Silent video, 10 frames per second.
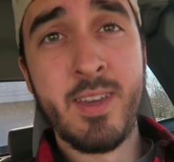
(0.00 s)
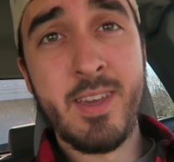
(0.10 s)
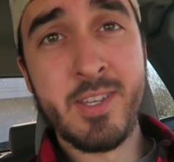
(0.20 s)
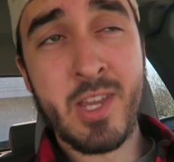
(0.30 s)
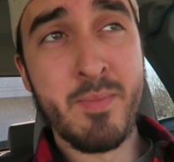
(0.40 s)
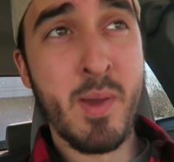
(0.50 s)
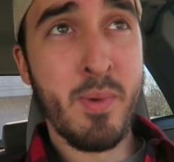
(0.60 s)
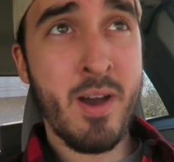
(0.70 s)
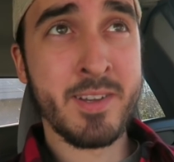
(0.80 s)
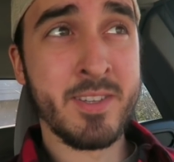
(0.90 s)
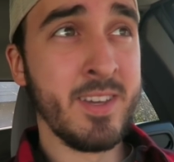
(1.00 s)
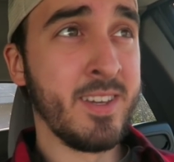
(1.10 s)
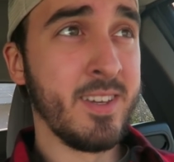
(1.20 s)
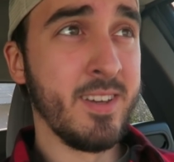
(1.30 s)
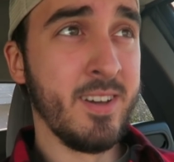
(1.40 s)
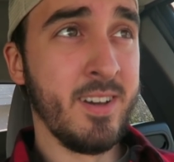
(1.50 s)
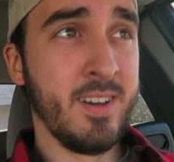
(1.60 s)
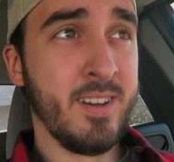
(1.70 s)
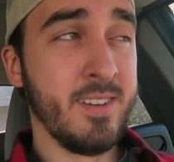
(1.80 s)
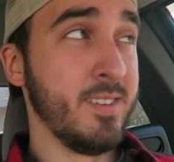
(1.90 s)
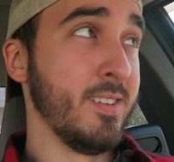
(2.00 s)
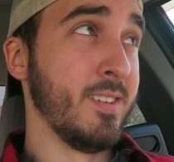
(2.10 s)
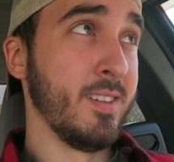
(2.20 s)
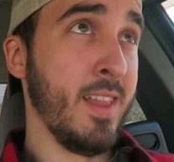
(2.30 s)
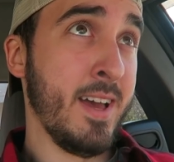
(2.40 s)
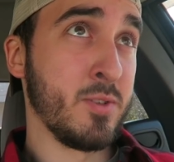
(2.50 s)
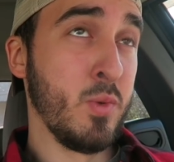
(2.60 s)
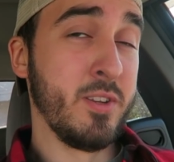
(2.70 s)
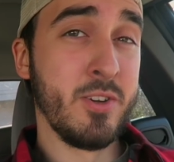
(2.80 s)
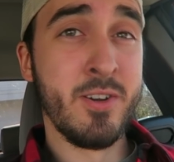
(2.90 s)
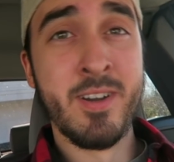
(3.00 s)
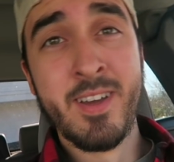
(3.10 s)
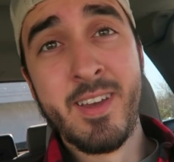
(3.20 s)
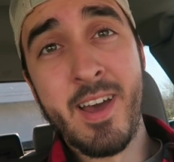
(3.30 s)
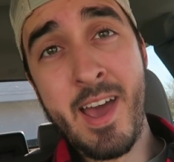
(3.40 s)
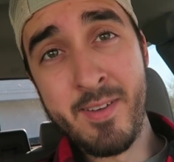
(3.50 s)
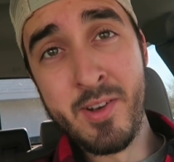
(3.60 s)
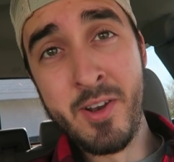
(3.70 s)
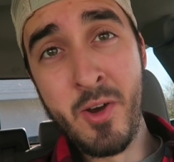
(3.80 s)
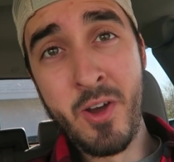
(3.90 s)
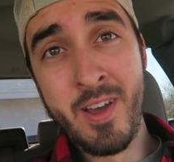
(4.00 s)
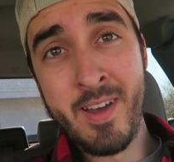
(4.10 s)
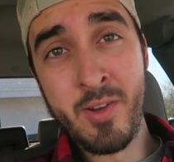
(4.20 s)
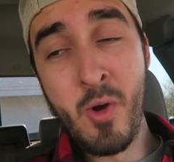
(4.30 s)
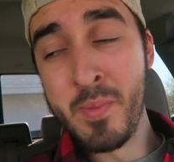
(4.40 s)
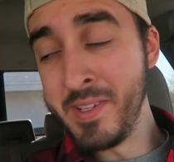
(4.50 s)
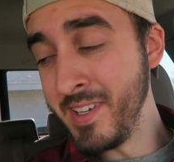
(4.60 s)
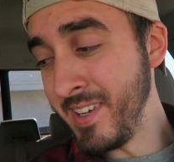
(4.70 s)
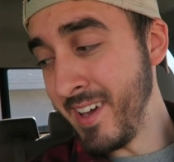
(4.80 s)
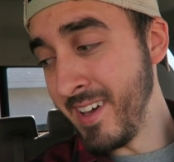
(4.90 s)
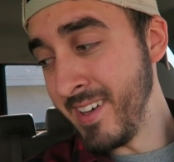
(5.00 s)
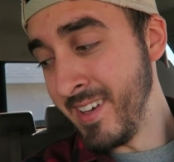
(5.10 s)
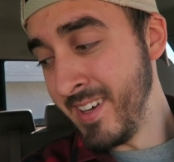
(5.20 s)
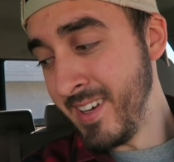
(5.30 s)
He sent me a box like uh, last winter. I haven't, I haven't opened it yet.